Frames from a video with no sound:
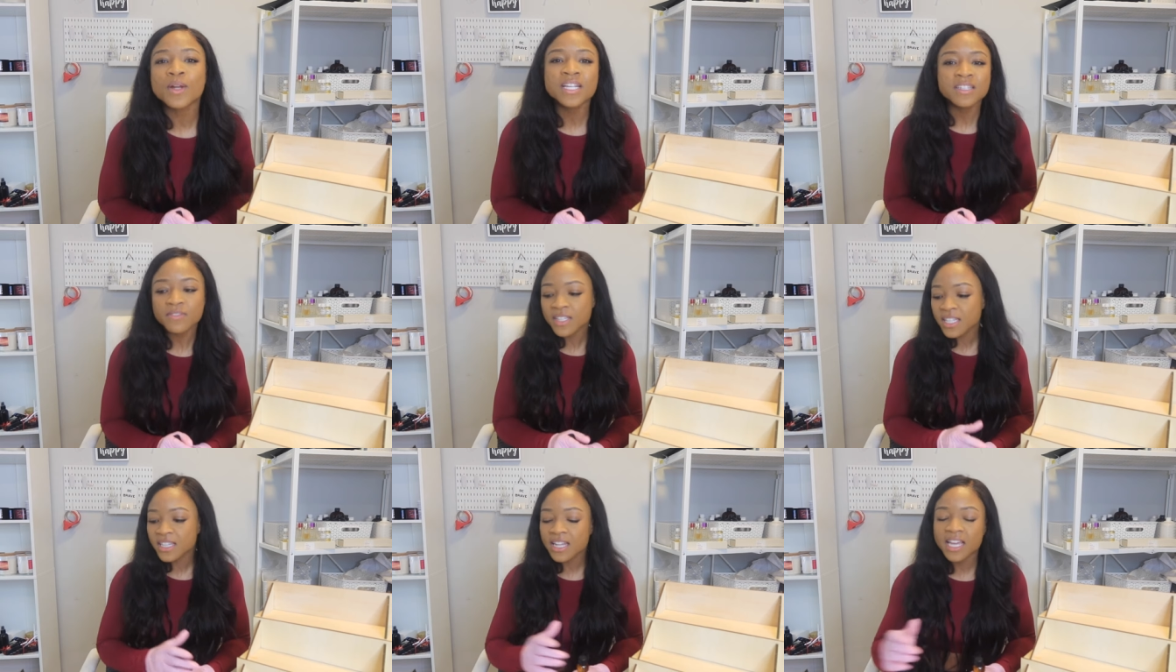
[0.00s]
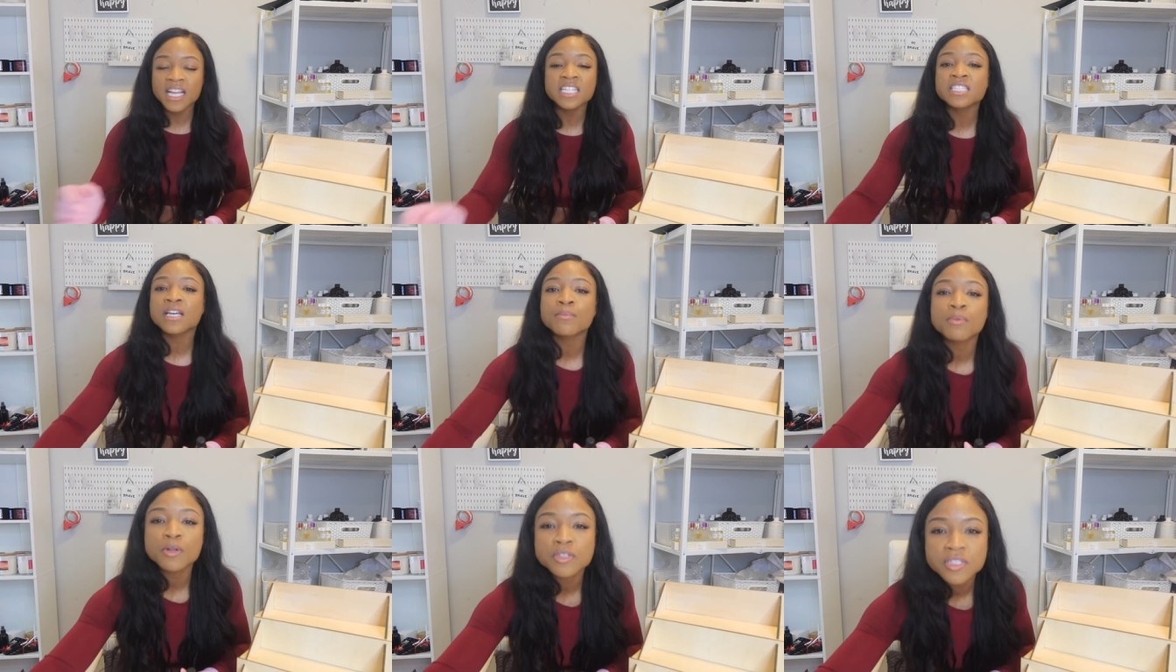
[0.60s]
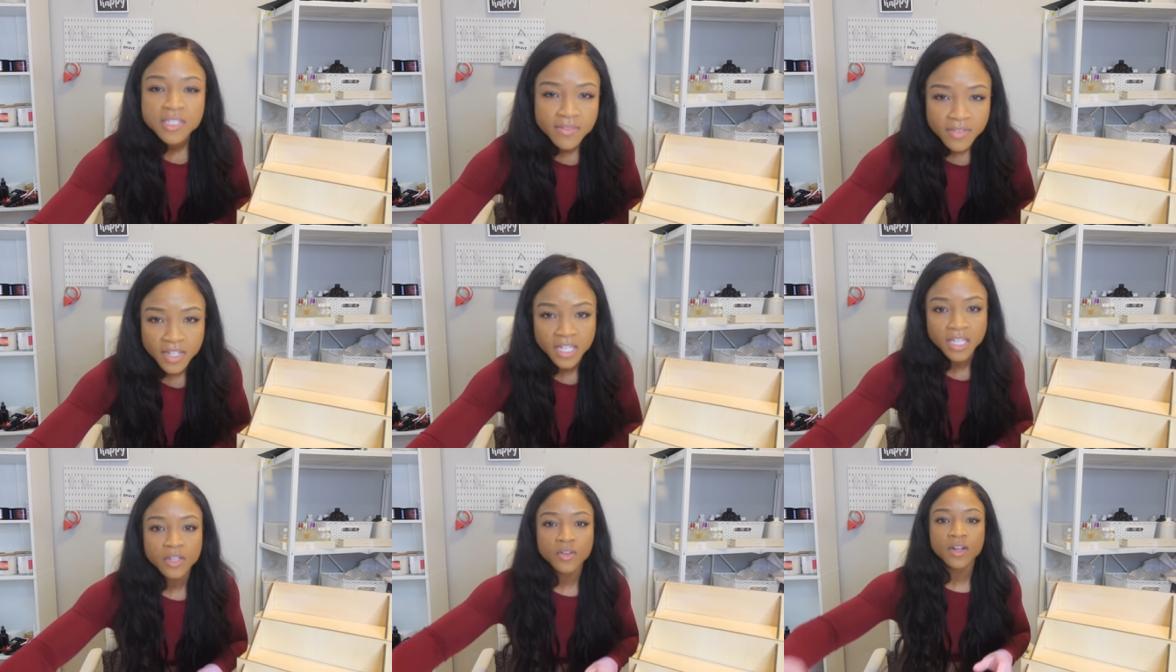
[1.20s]
what even is a
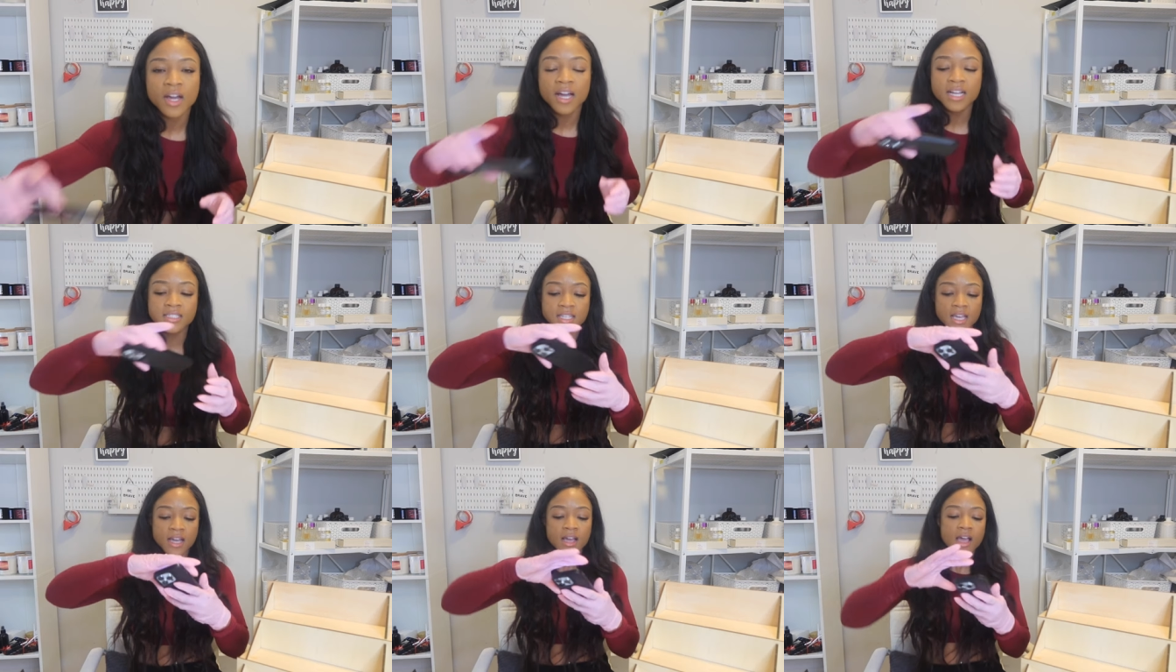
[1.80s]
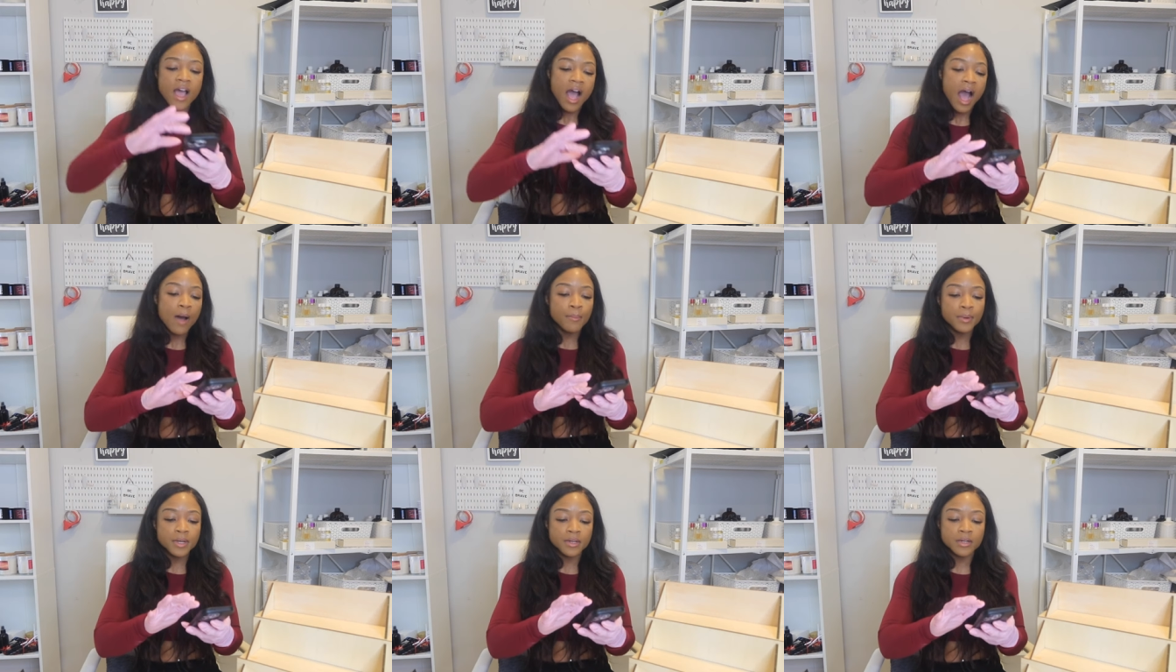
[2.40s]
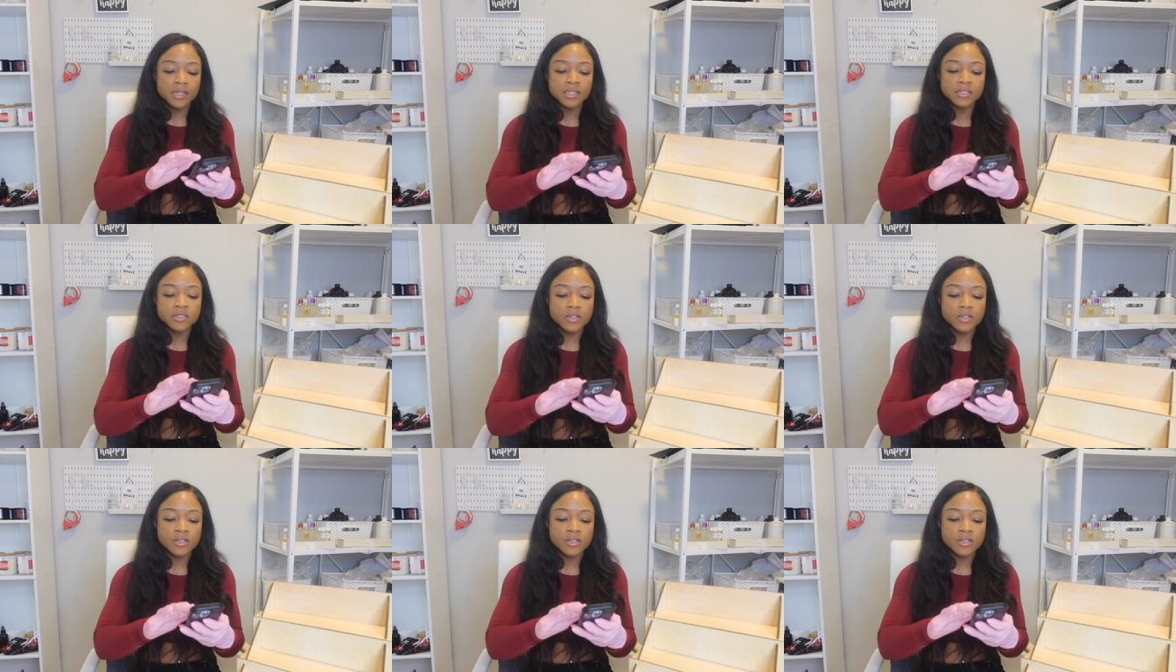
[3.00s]
Persephone, you guys? Like, I'll put it on the